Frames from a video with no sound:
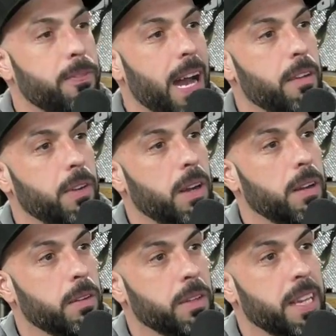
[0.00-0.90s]

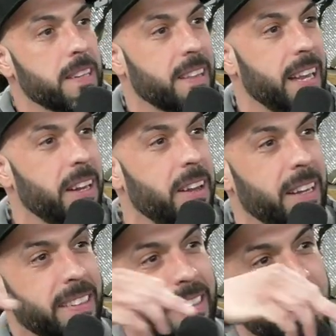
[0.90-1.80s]
5 years later,
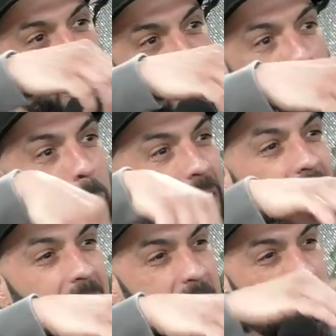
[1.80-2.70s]
and it's the only
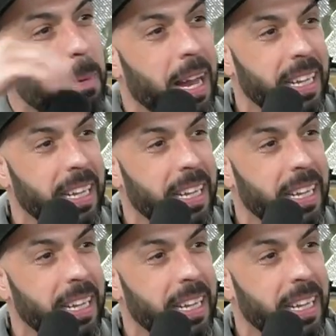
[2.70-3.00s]
clean spot.